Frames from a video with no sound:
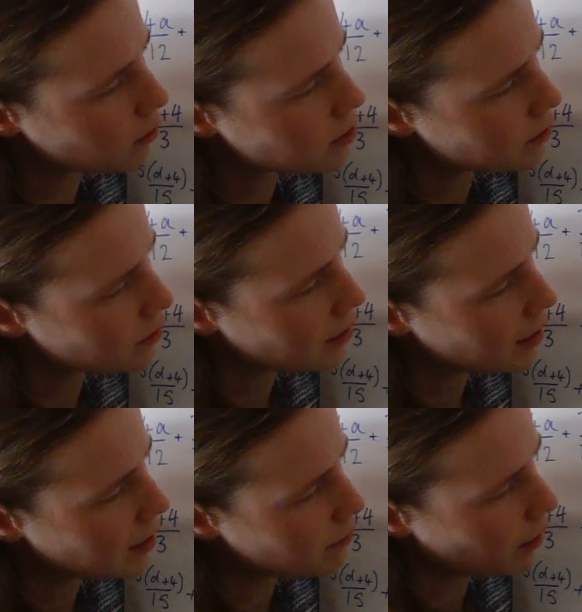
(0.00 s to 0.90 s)
lots of
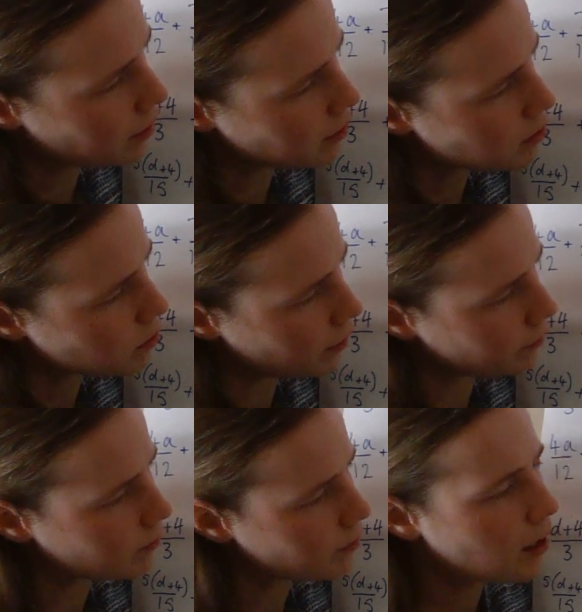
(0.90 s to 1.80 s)
e minus
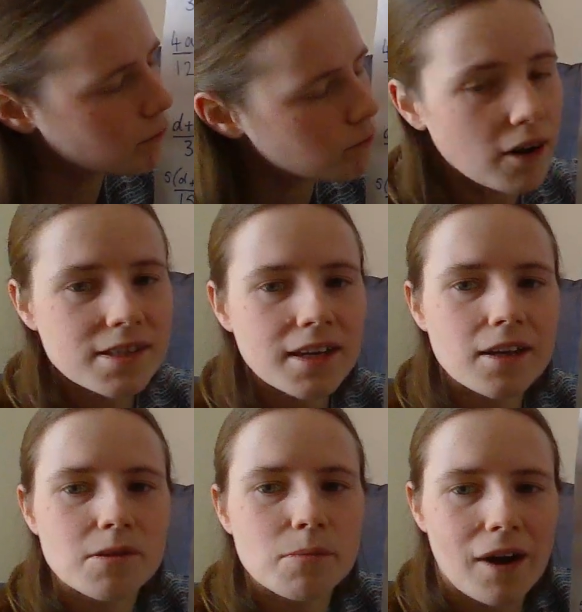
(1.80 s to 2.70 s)
1. Writing
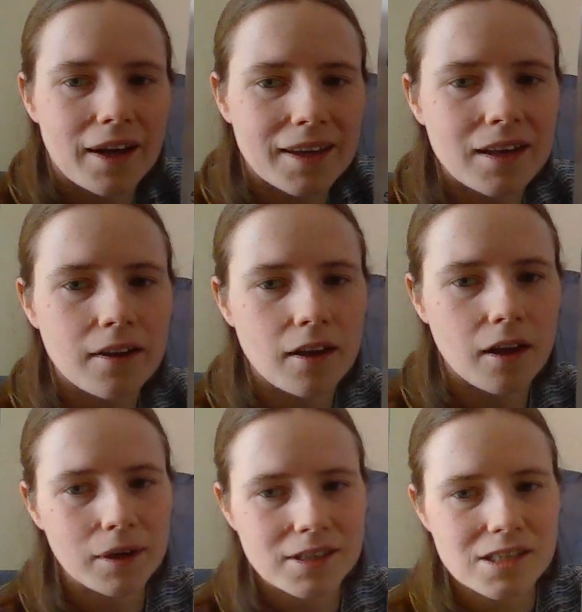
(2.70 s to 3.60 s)
it as a bracket, and
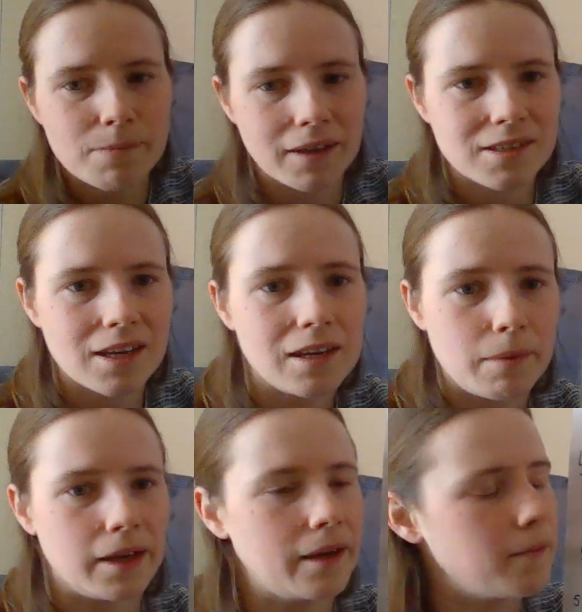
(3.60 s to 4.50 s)
I will expand it in
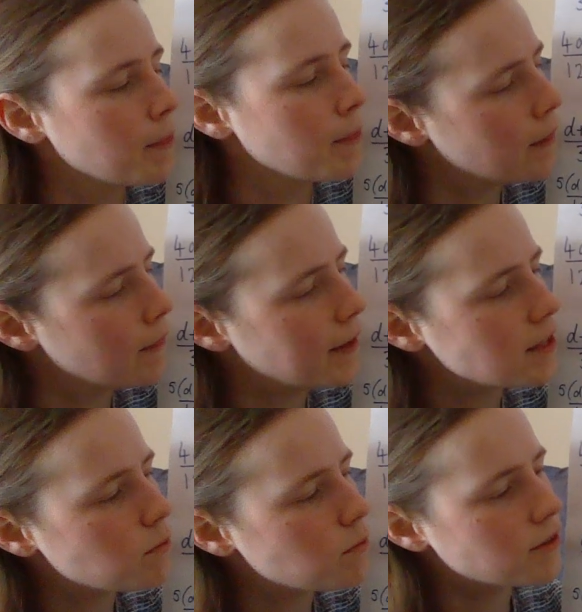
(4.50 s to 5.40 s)
a minute.
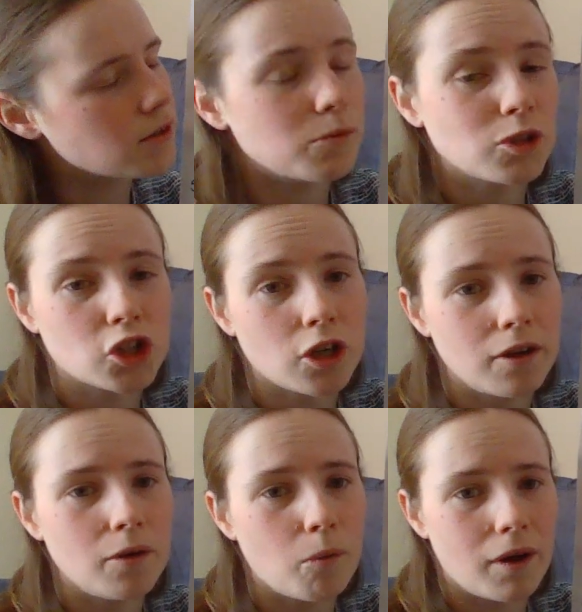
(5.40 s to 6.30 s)
These ones will
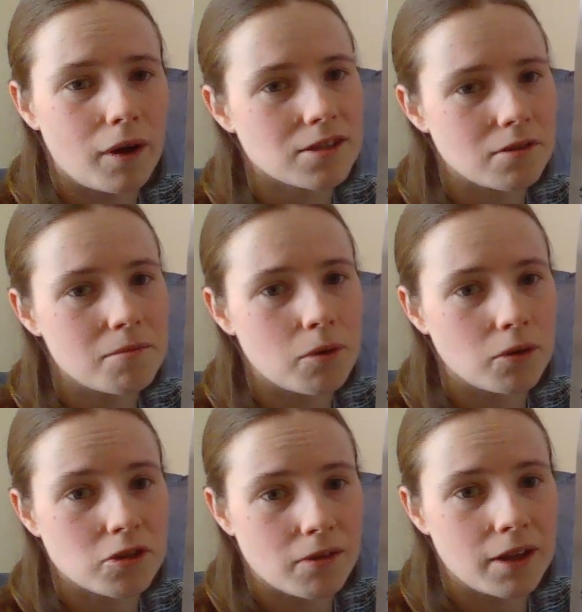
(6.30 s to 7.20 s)
show you why it's so
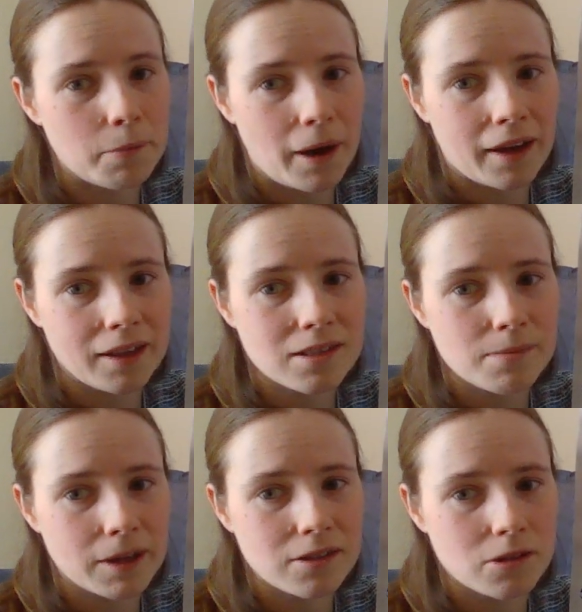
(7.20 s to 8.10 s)
important to write the
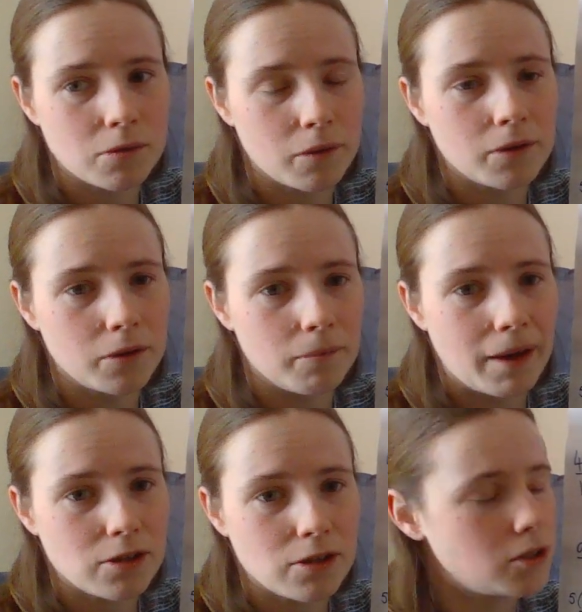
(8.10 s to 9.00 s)
brackets because you'll
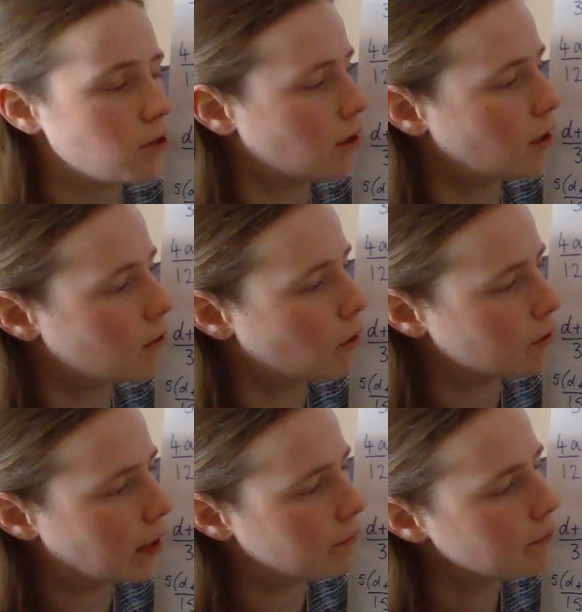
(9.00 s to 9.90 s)
make sure you don't go
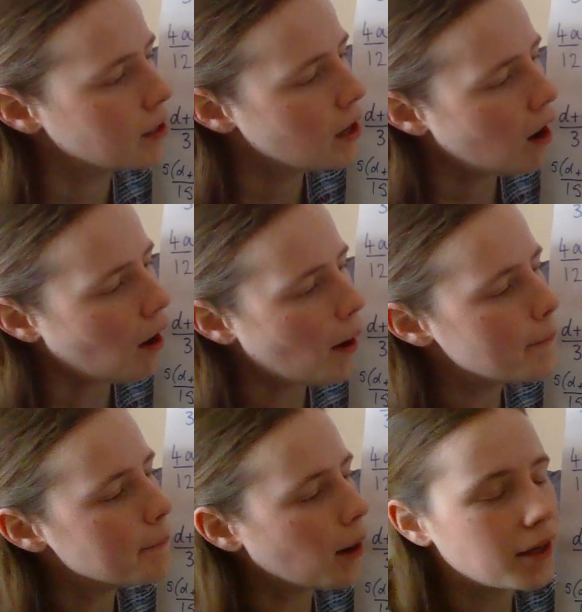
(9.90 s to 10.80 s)
wrong then.
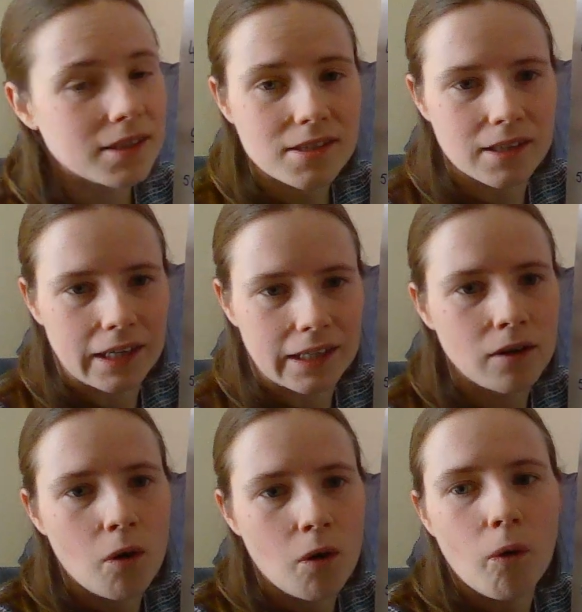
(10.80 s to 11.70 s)
I'm
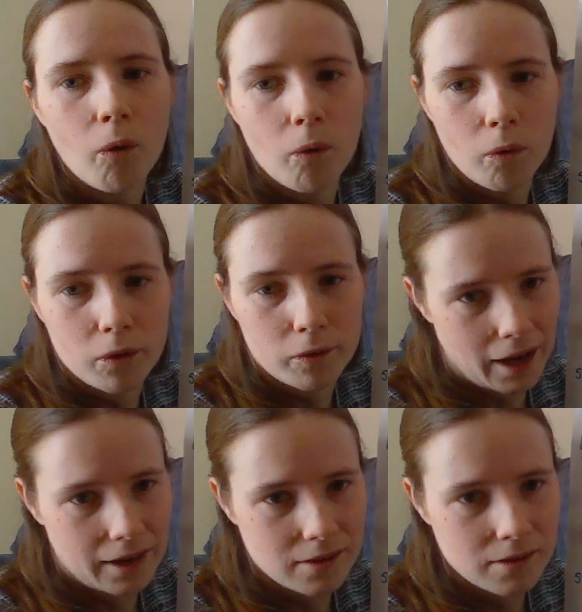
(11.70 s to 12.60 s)
minusing all of
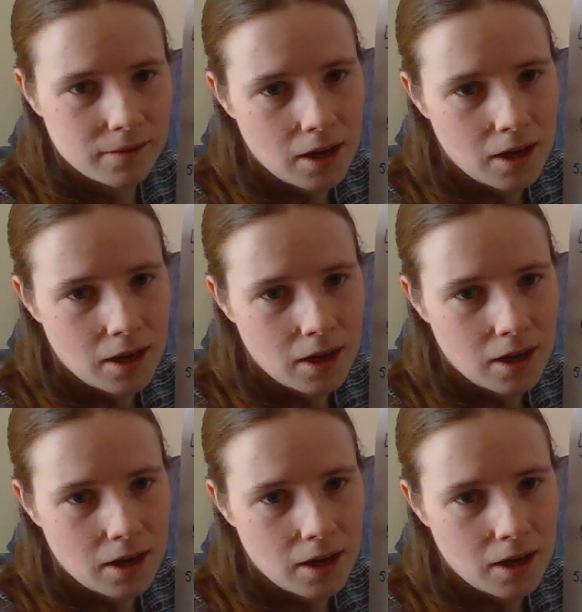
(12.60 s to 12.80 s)
that.